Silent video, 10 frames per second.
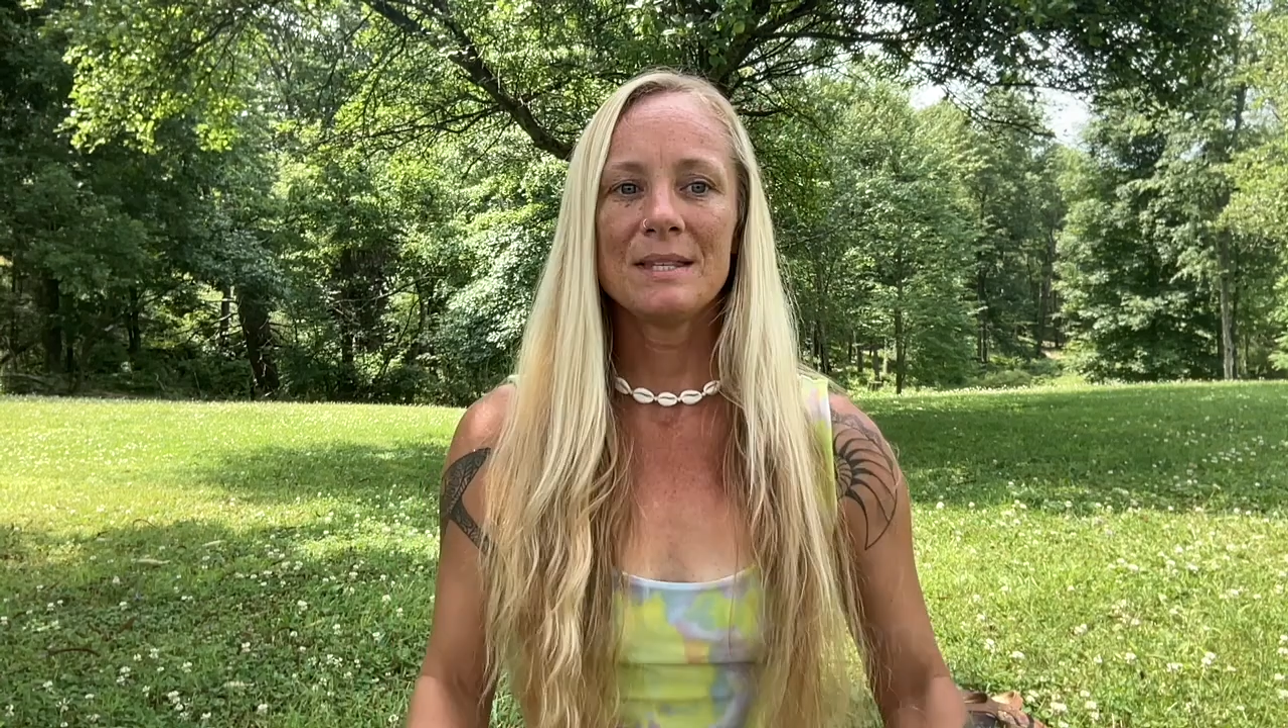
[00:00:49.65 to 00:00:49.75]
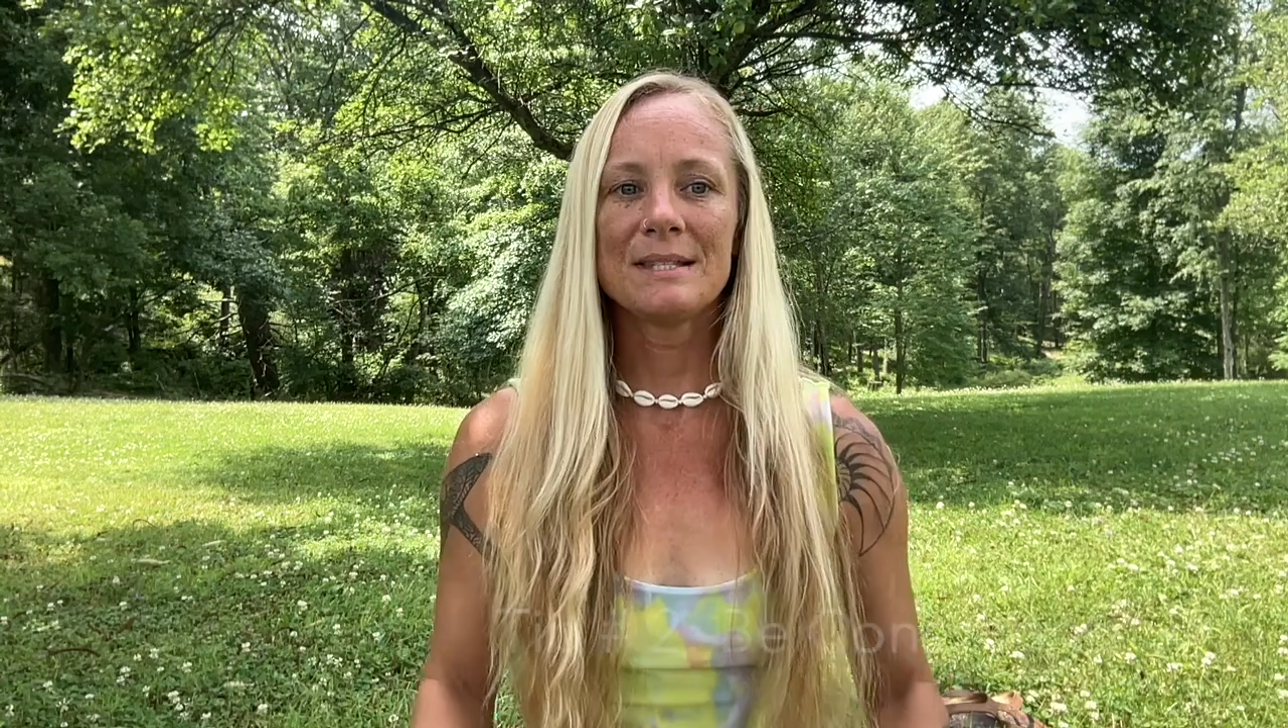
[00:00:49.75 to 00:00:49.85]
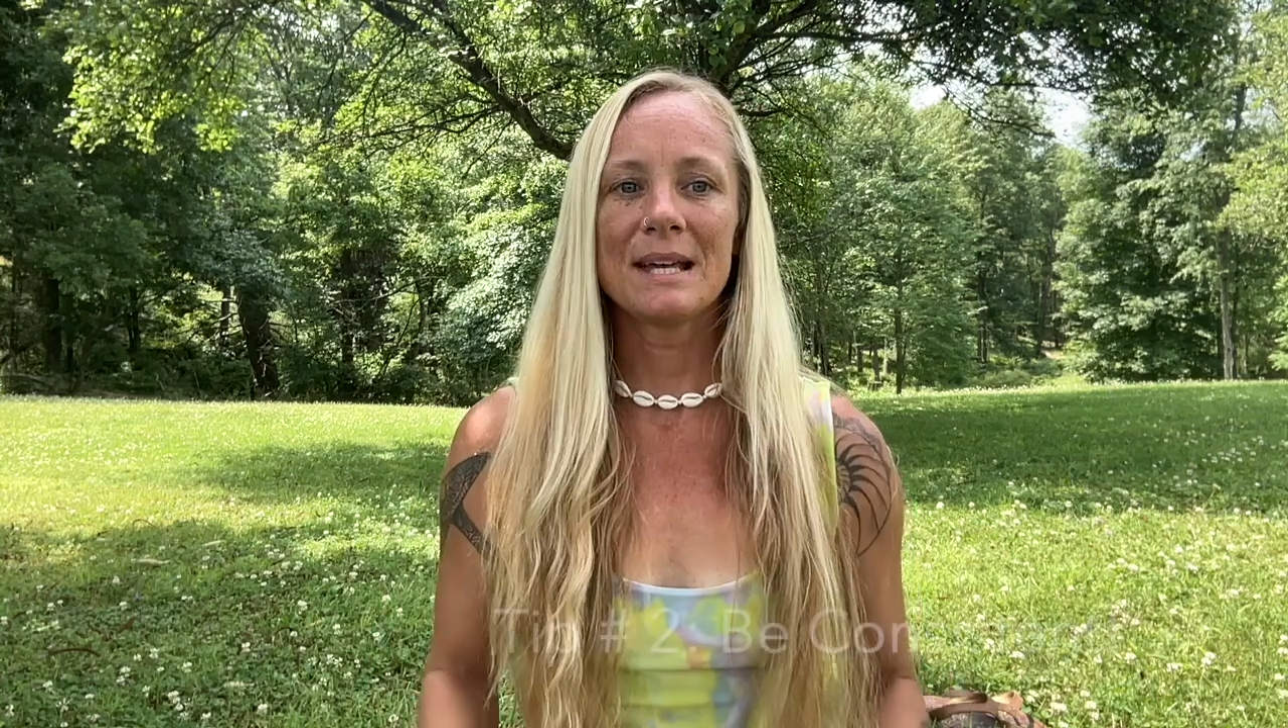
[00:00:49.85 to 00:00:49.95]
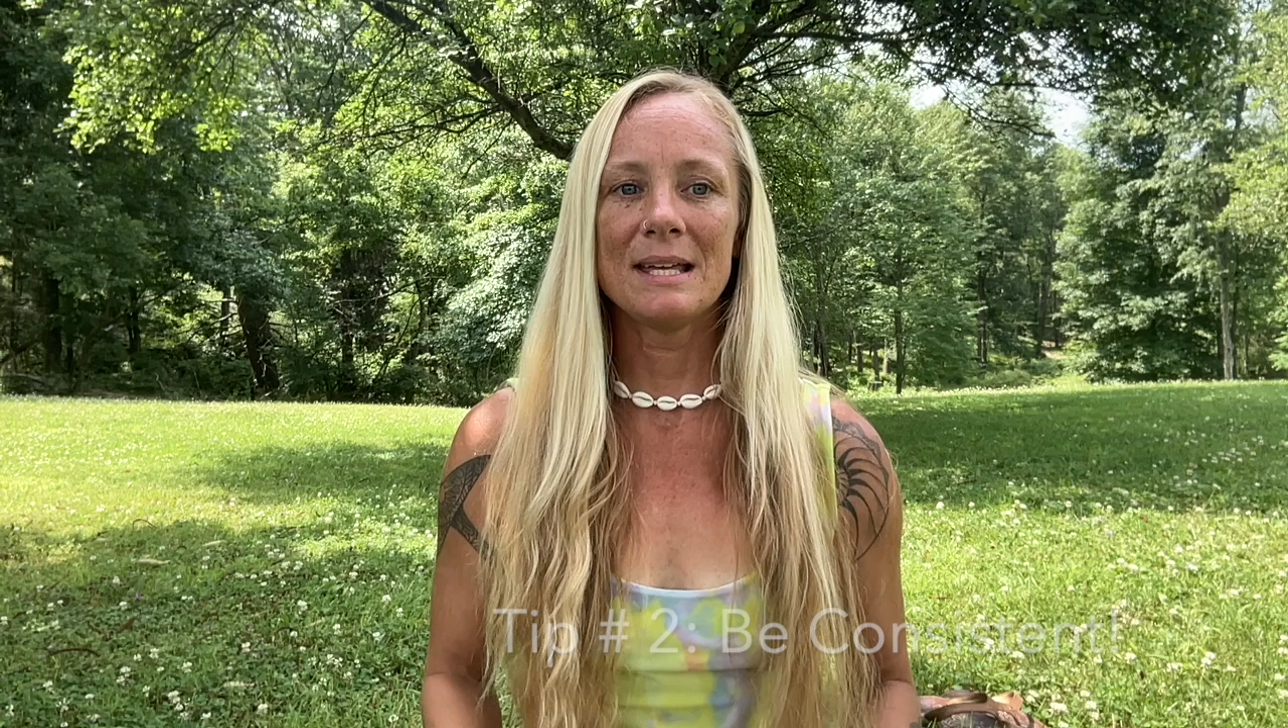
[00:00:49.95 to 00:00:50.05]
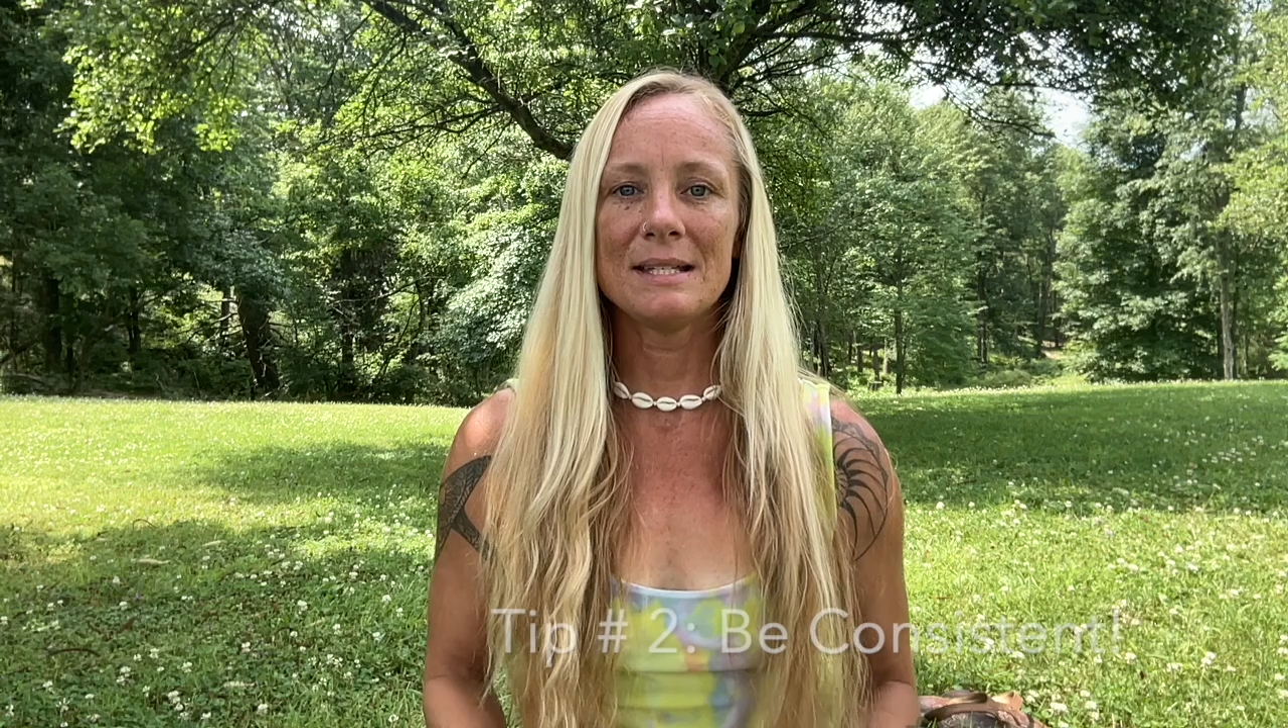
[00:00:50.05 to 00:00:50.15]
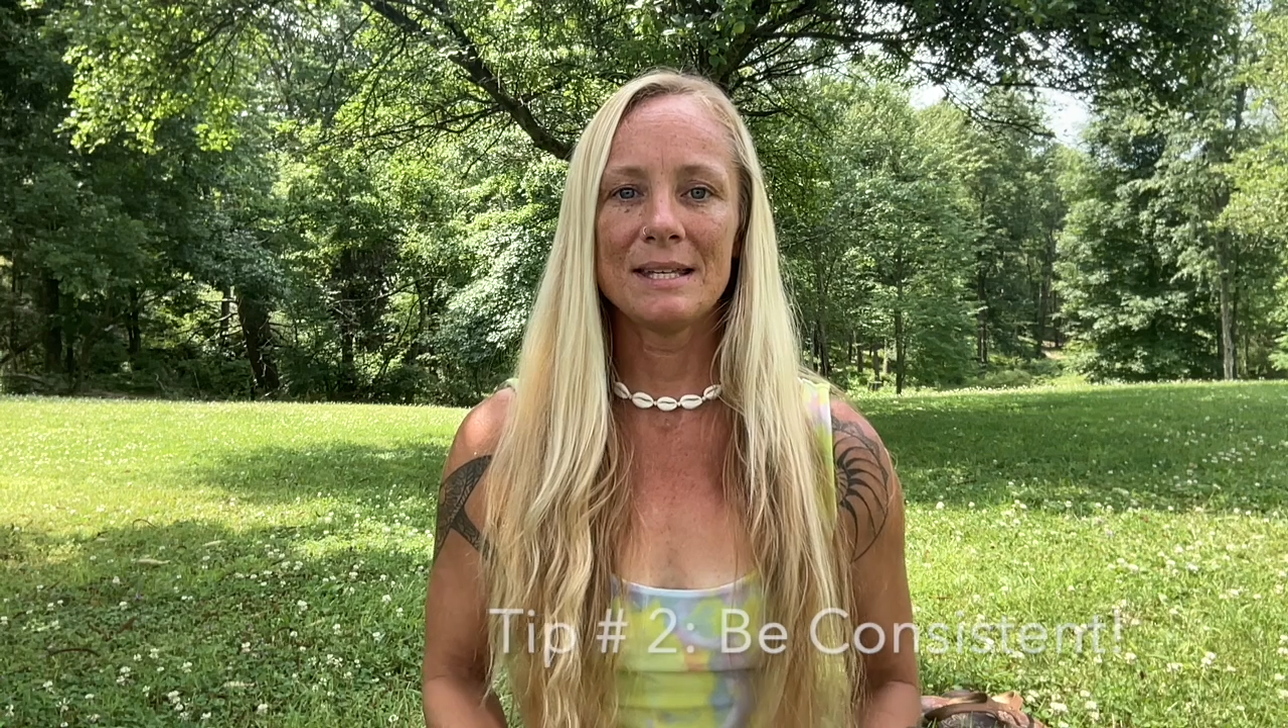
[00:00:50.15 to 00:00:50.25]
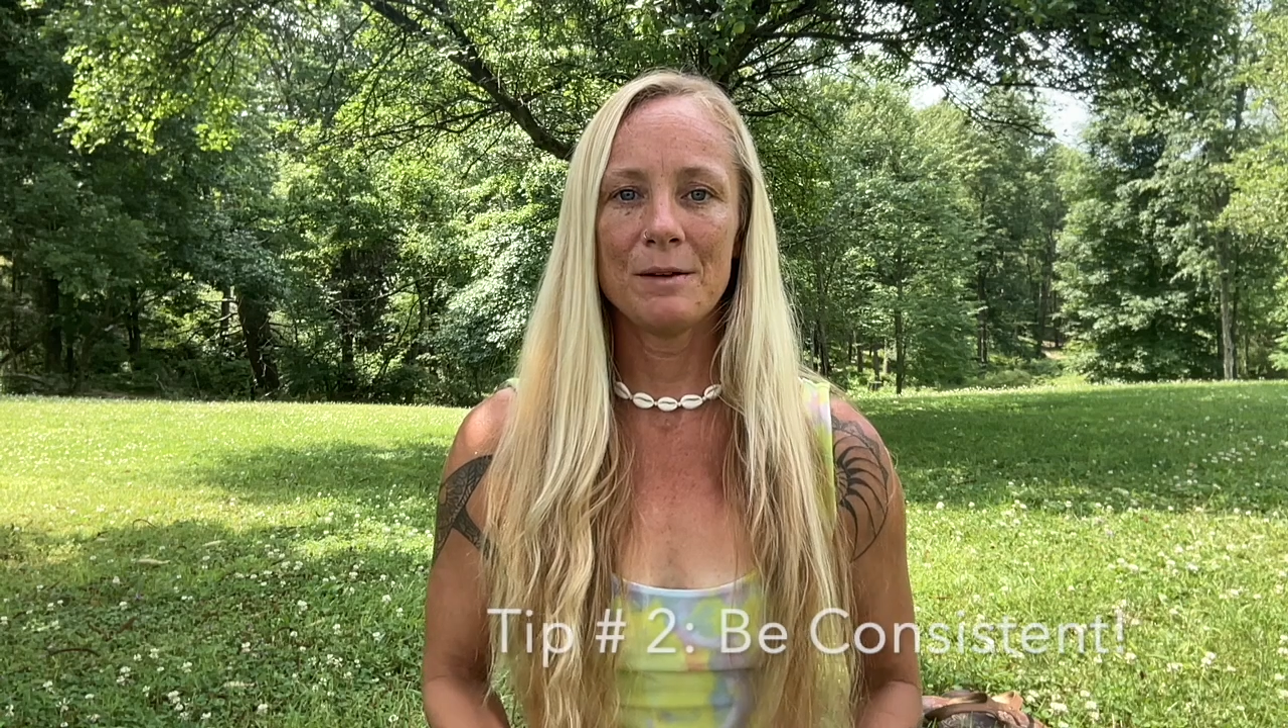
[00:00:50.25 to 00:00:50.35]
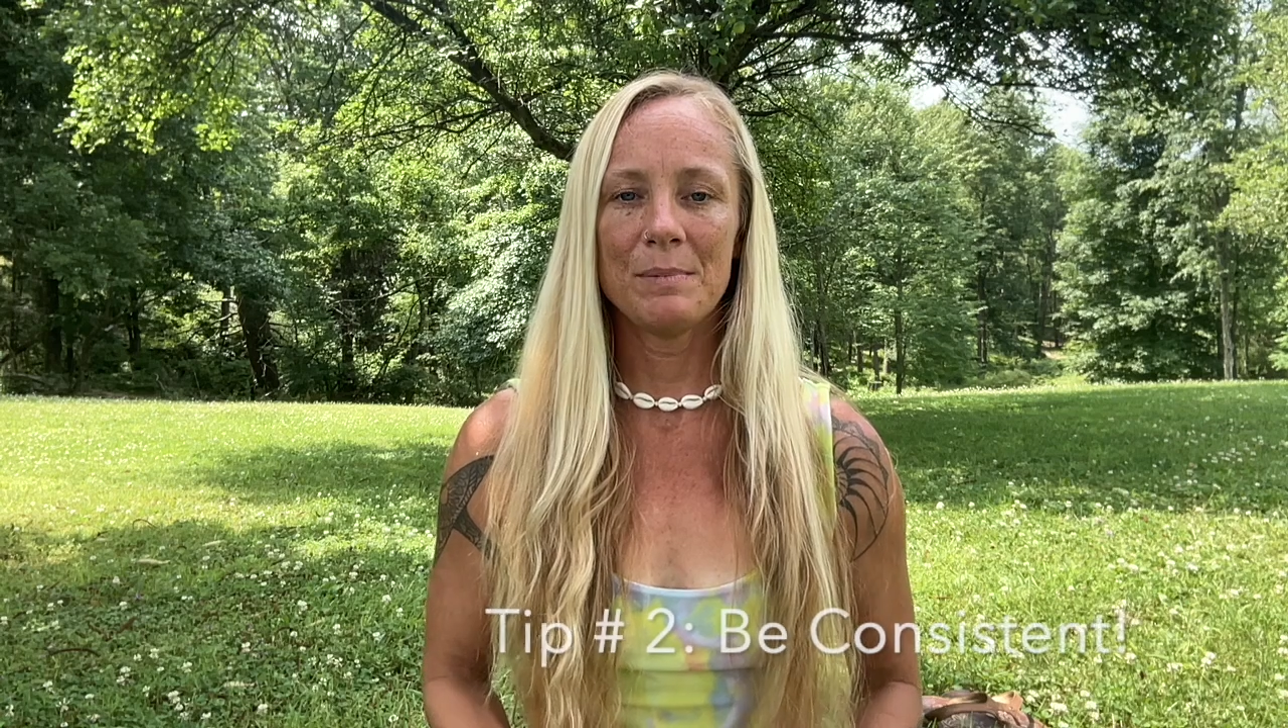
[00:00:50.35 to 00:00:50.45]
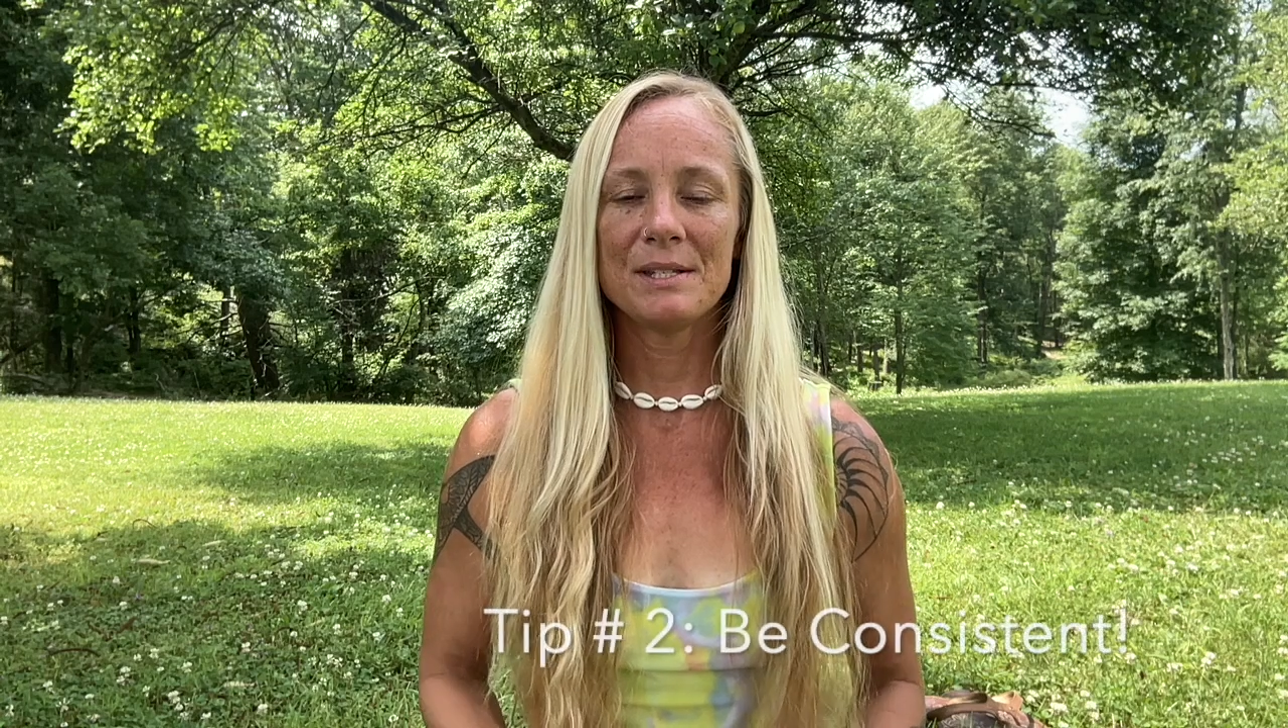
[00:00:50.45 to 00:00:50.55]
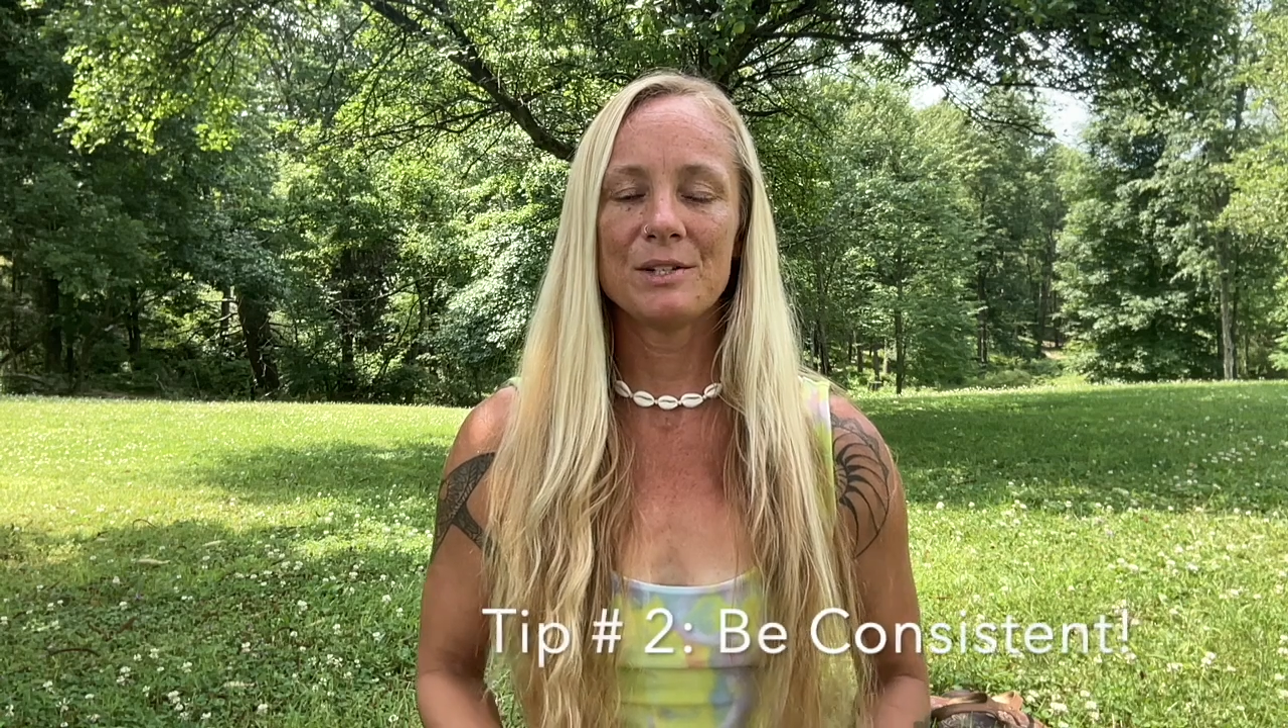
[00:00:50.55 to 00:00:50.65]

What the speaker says: The second tip is